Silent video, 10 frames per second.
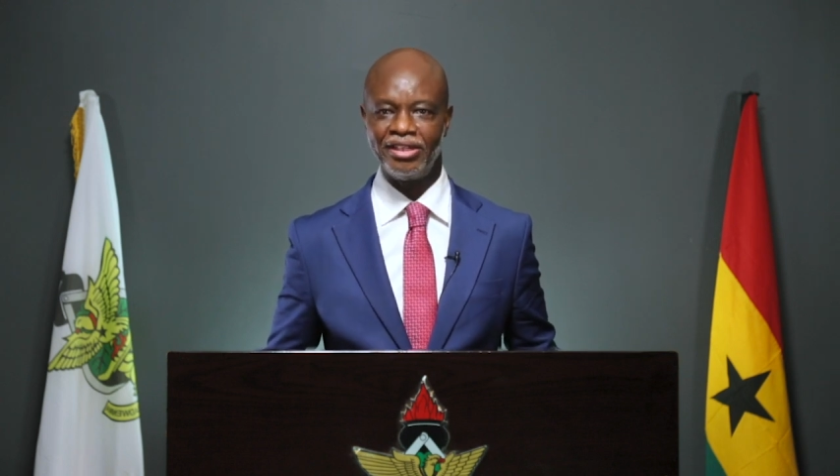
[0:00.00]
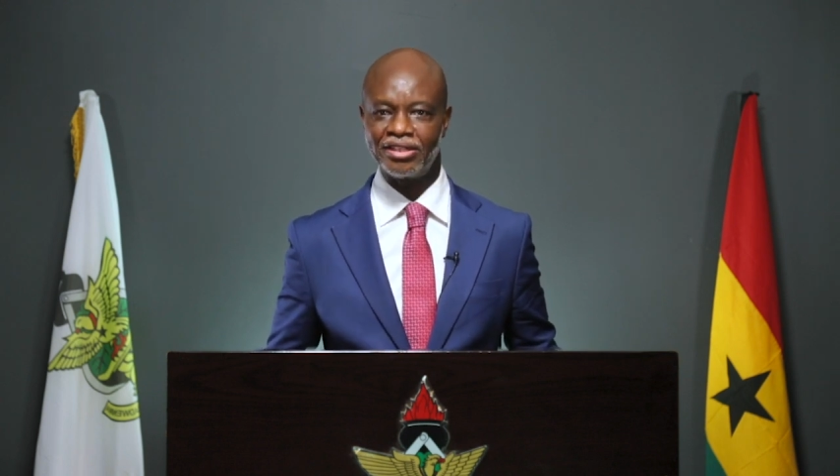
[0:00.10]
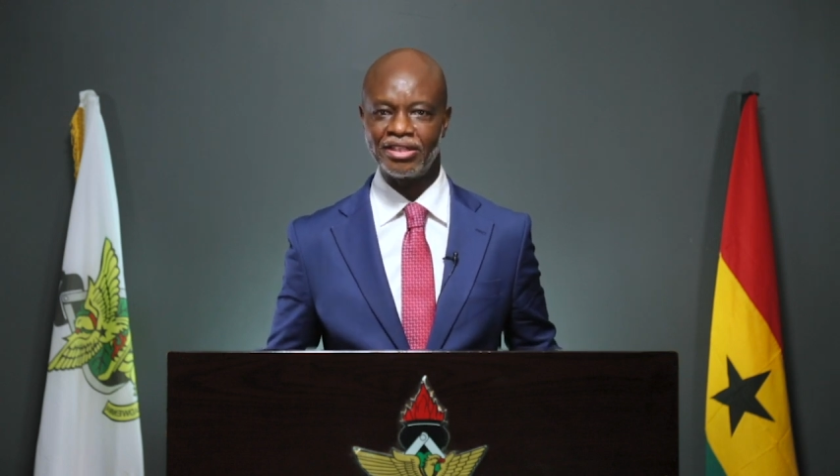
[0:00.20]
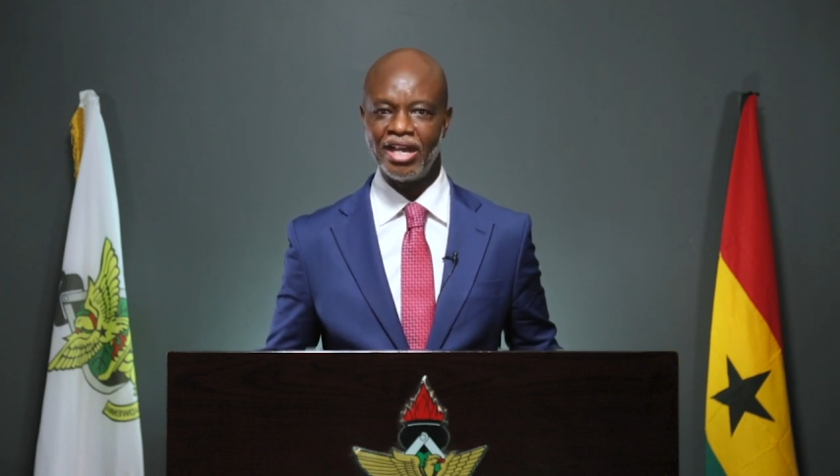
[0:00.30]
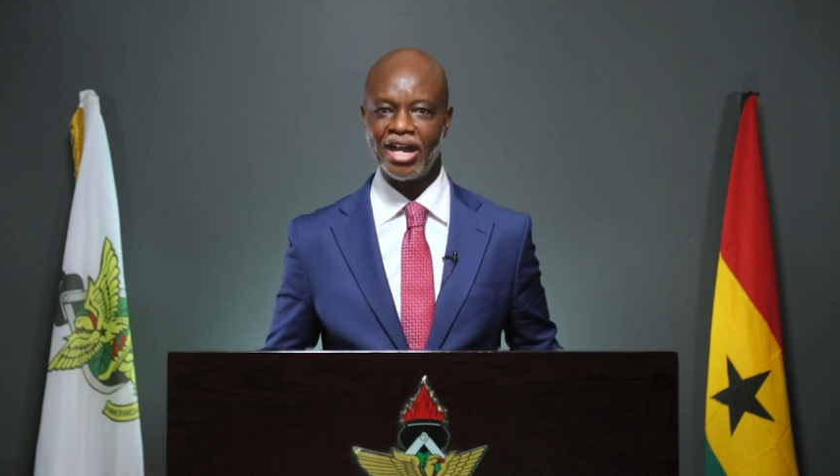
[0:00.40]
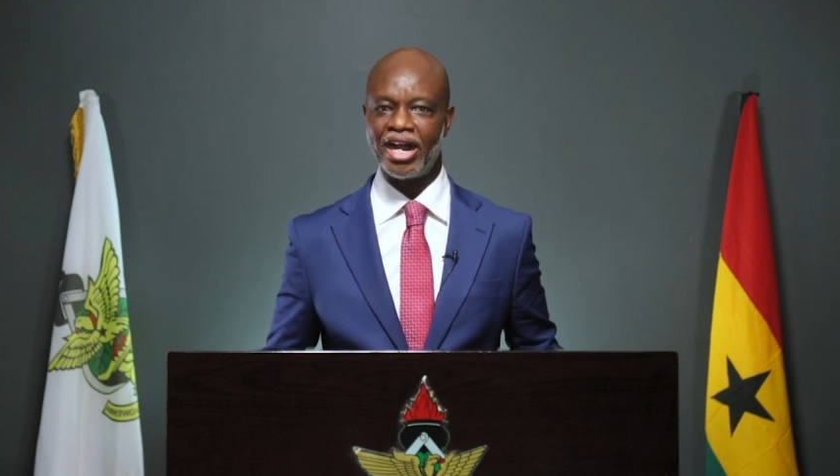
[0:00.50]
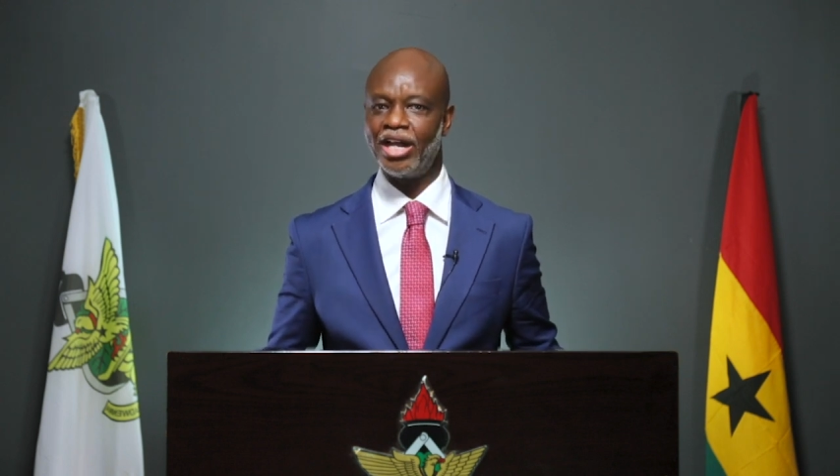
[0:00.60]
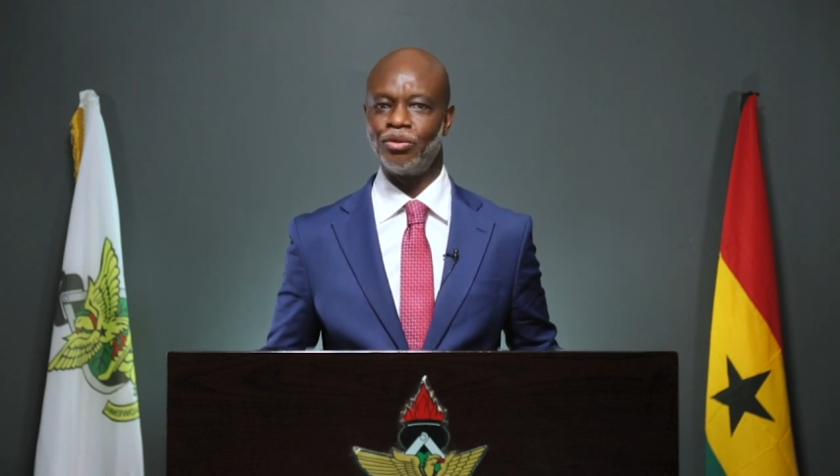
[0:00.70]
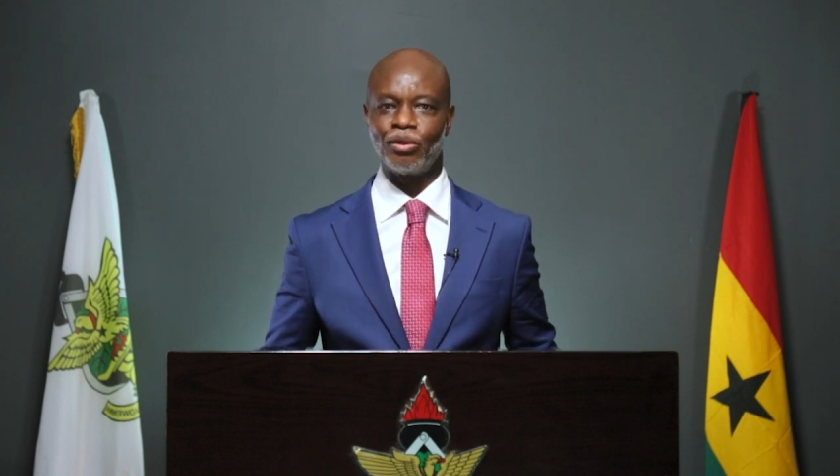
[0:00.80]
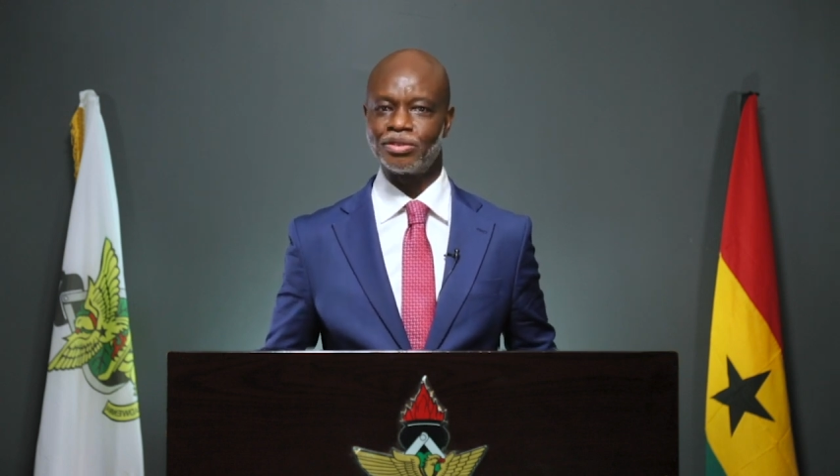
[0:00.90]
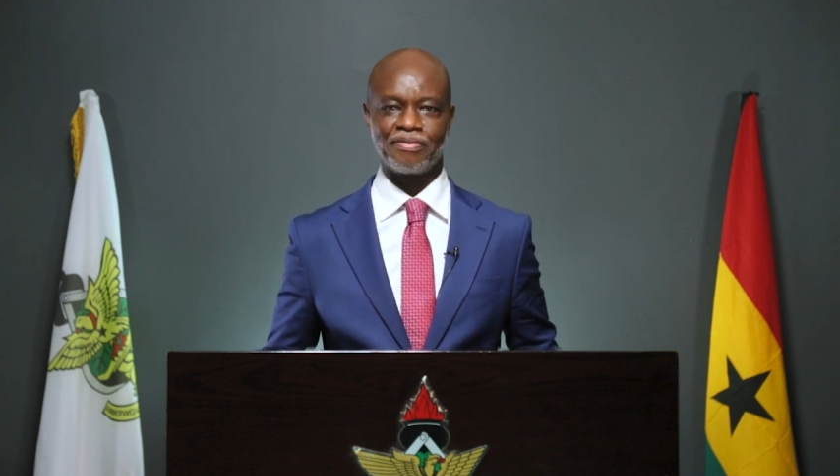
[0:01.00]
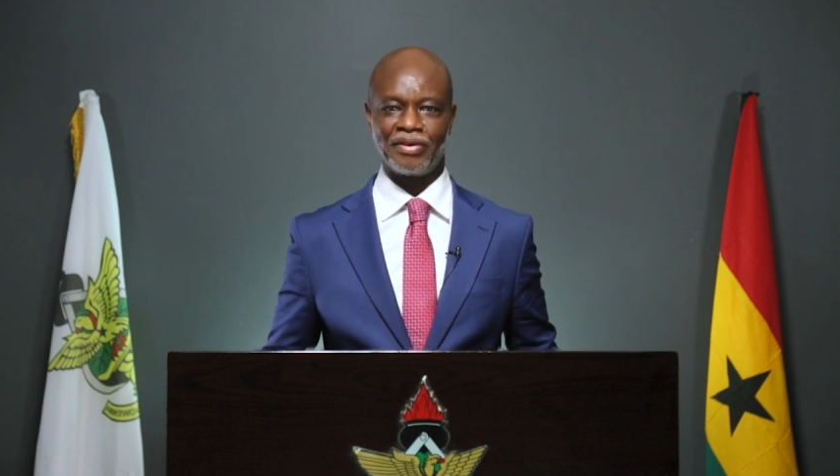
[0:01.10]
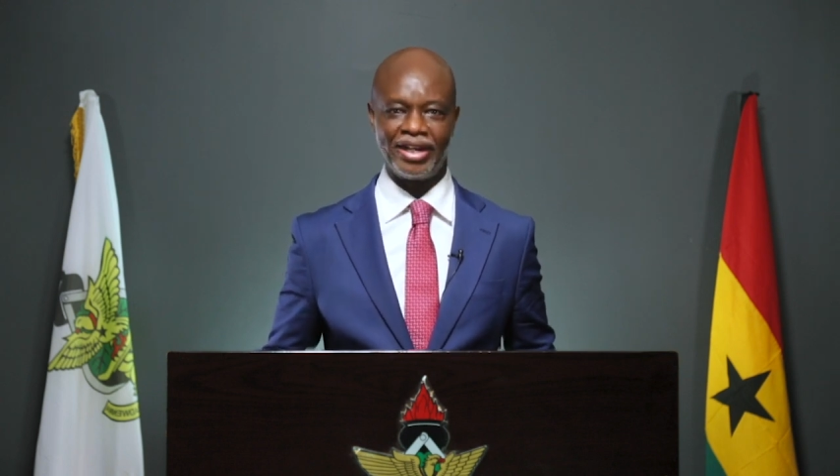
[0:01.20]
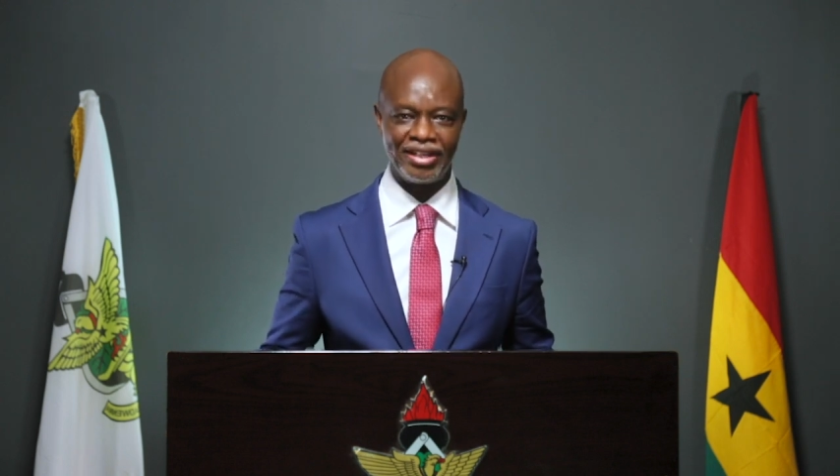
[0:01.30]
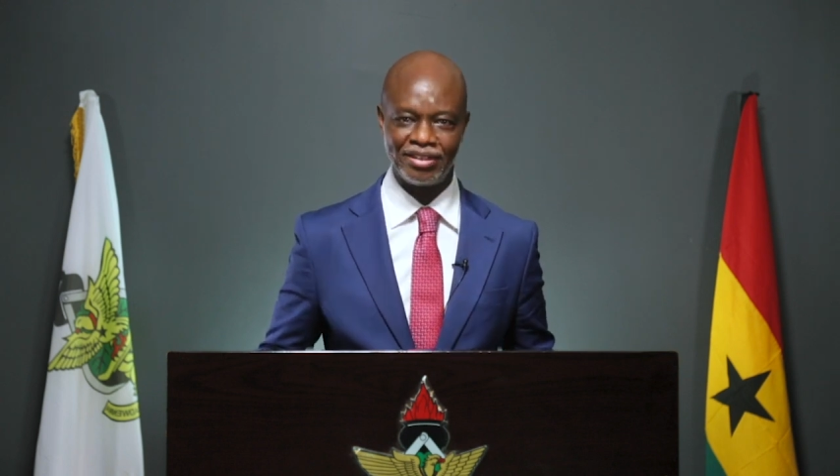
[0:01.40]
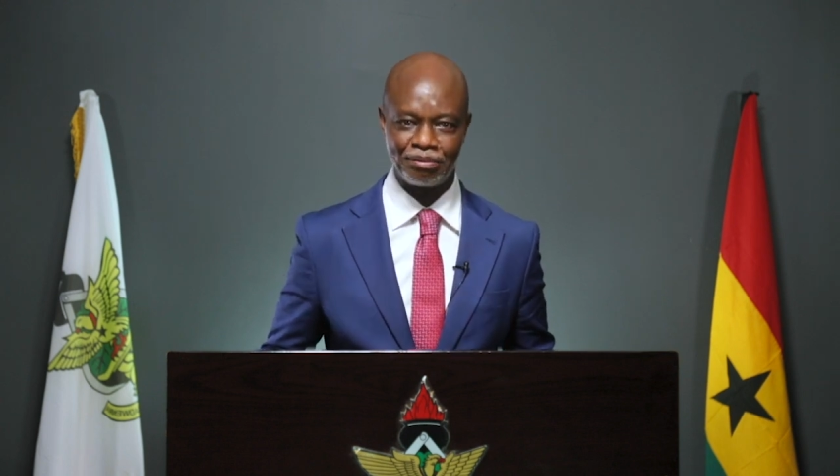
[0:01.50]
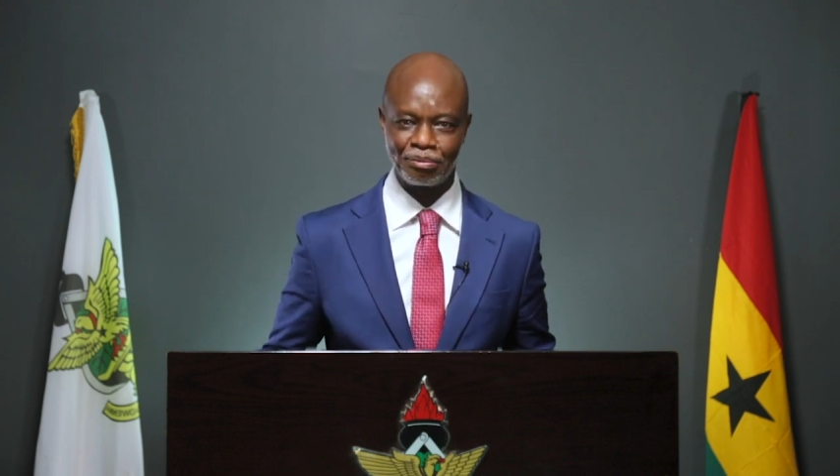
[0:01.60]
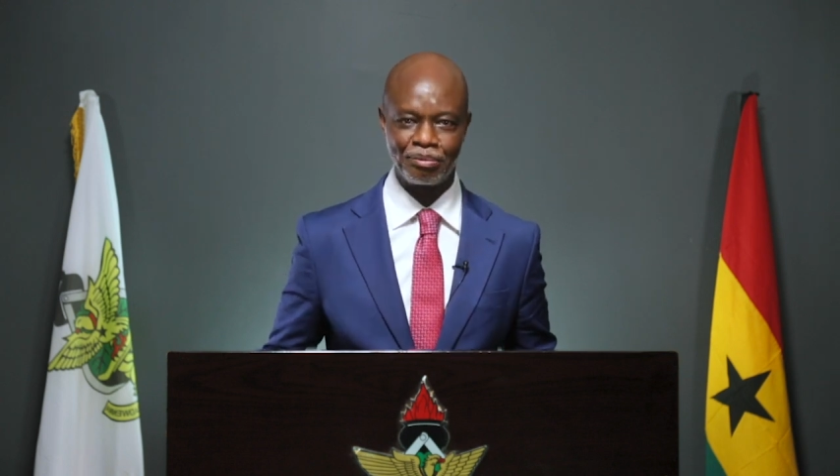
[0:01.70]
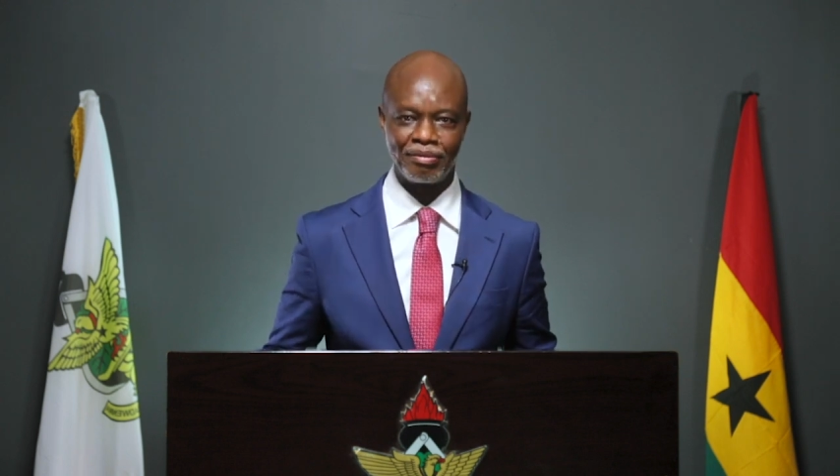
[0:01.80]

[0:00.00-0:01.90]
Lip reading: in it, I was fine.